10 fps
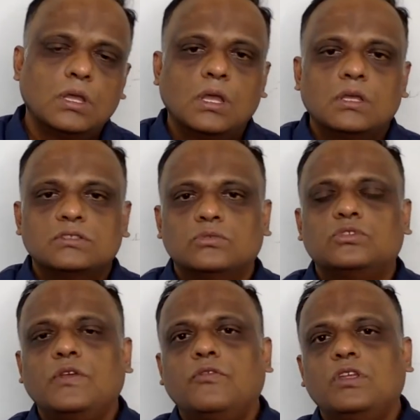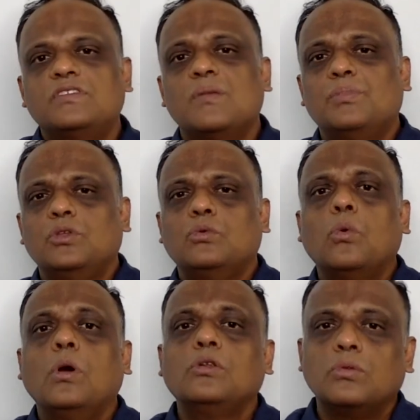So, say for example, you go
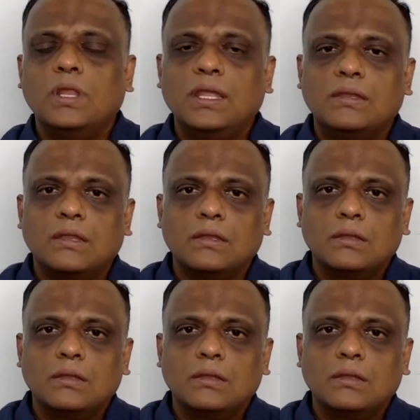on to LinkedIn,